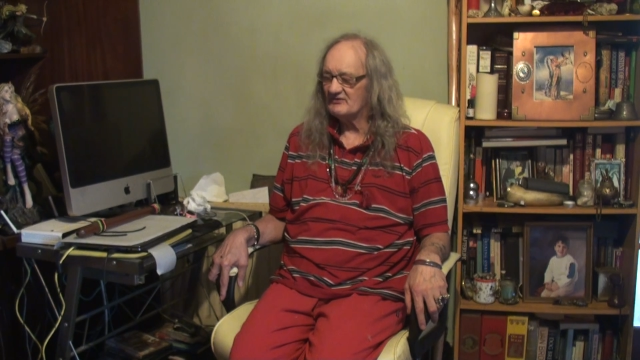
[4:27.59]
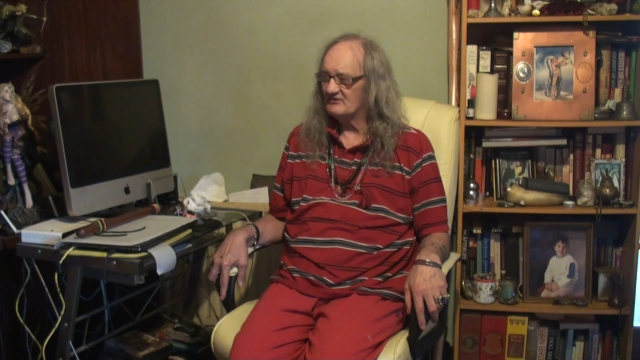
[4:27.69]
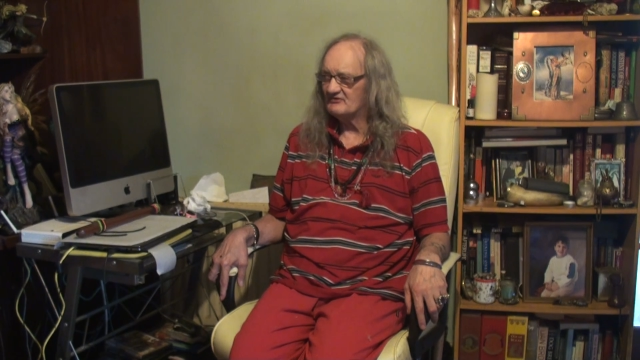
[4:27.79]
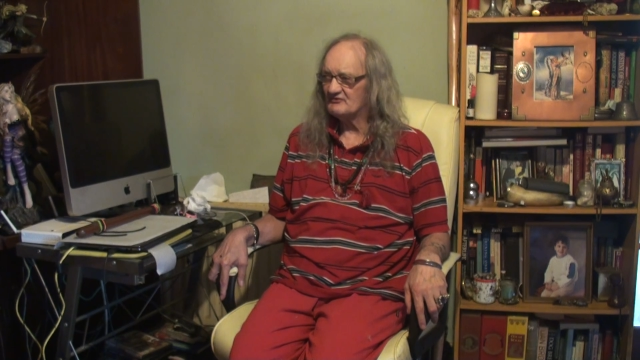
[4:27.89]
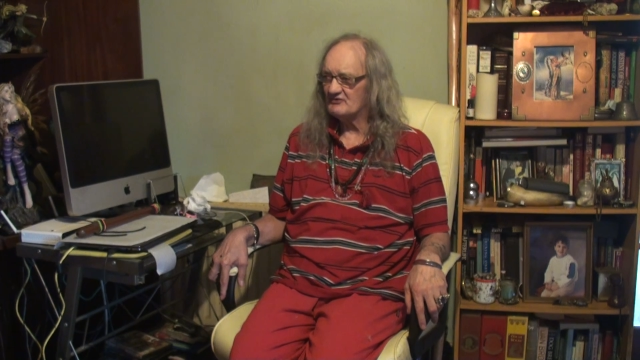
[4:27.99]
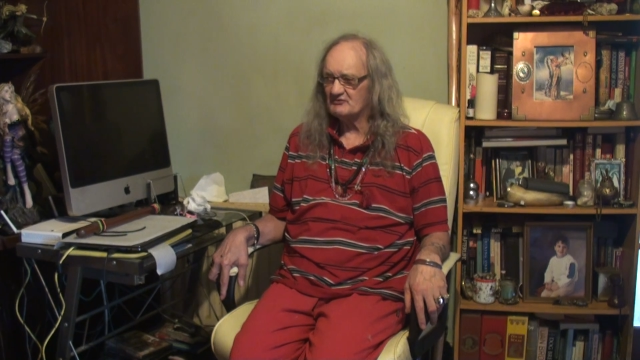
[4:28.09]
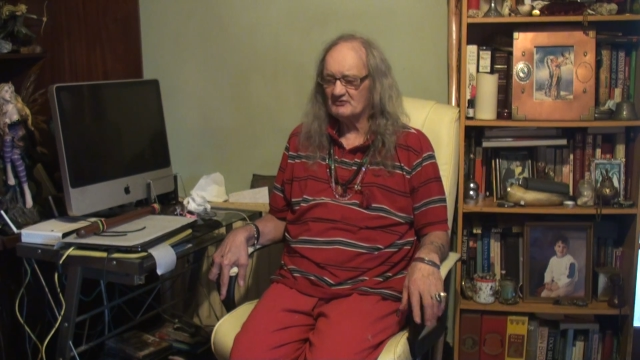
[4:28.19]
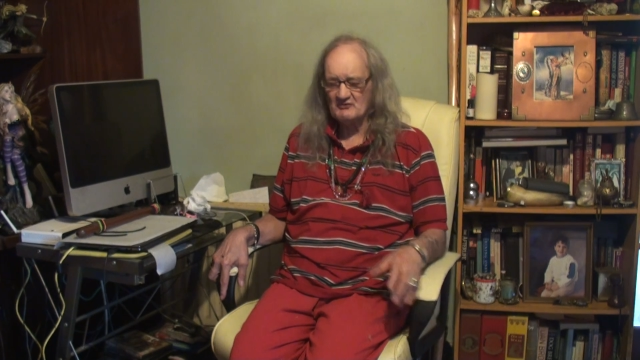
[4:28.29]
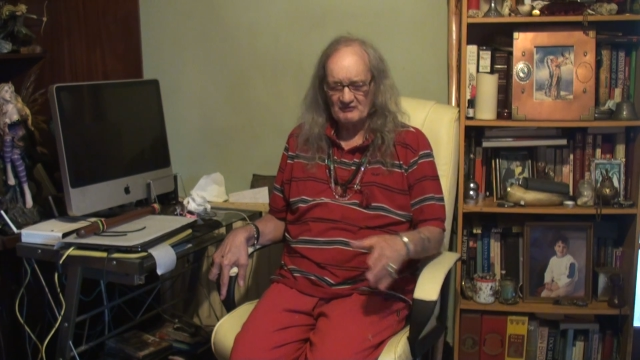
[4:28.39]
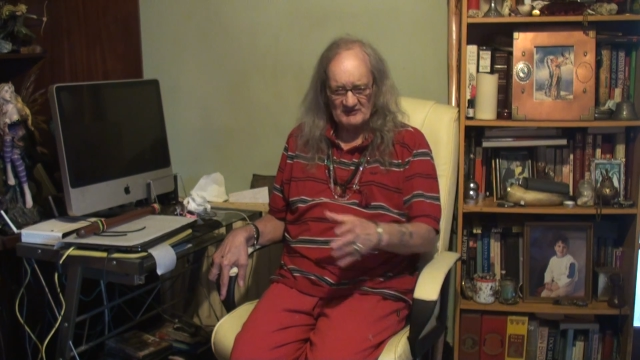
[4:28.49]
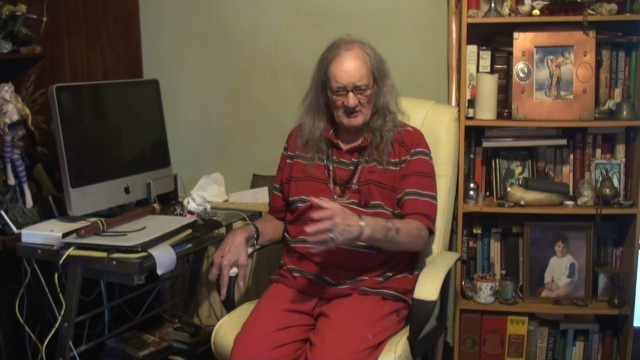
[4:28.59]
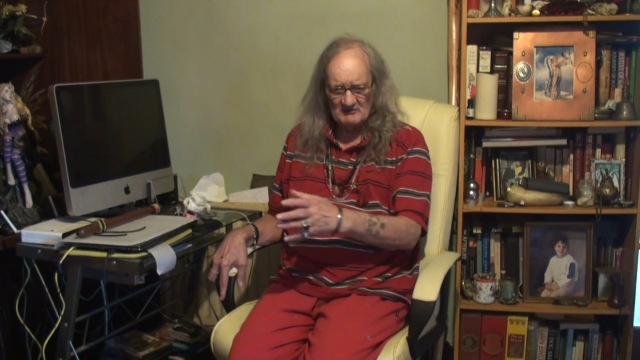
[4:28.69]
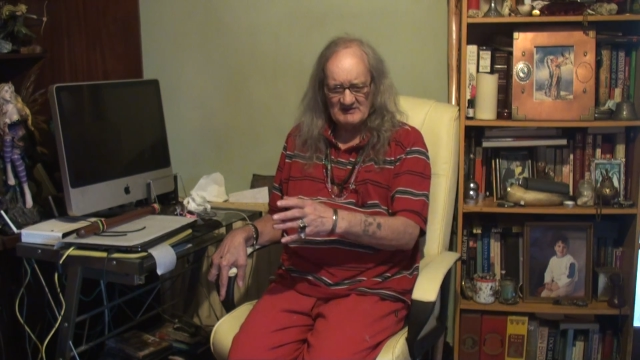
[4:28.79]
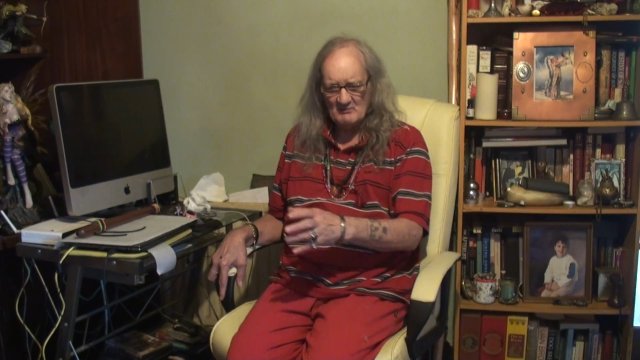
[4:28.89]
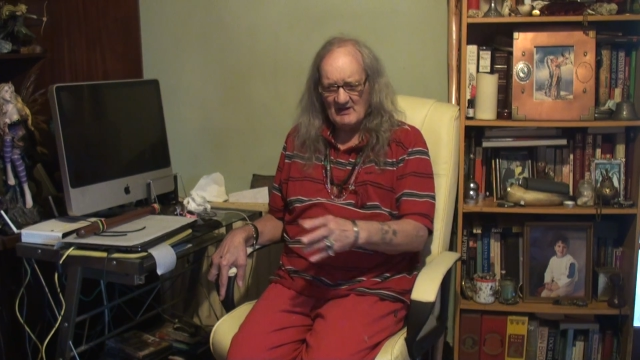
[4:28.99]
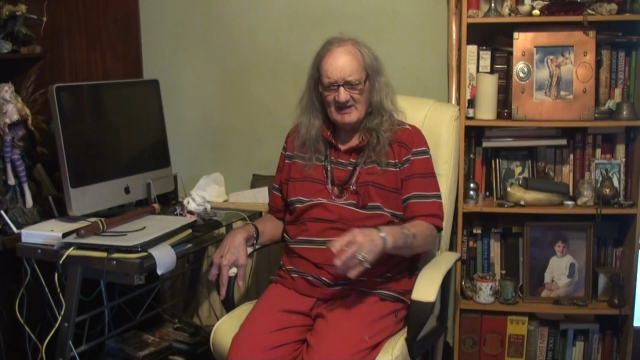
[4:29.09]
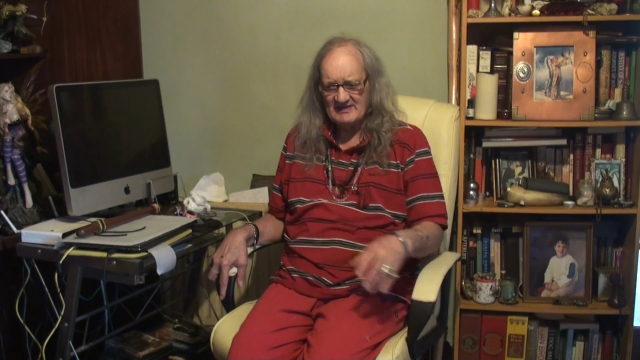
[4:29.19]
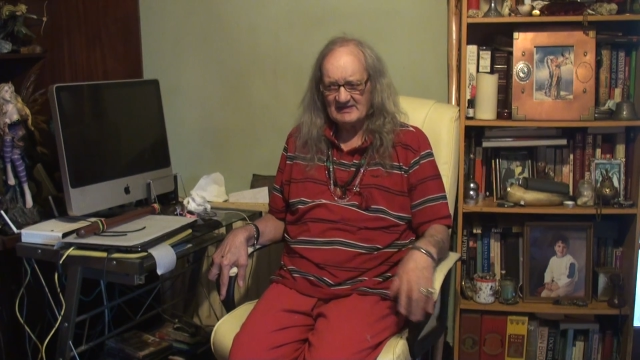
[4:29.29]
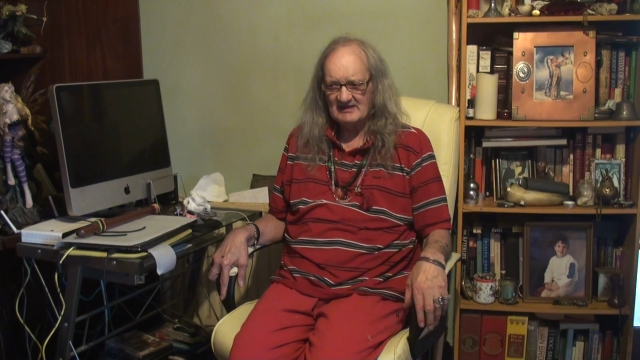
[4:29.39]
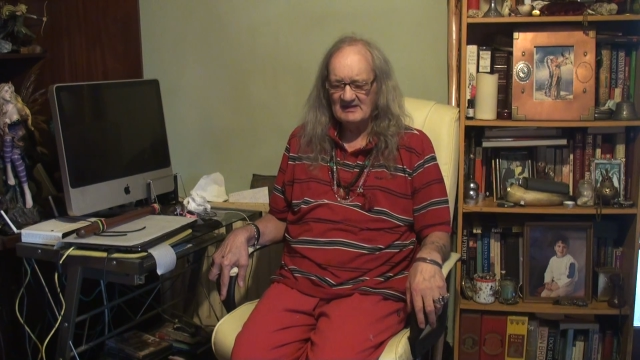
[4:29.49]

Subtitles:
this is the truth, the only way.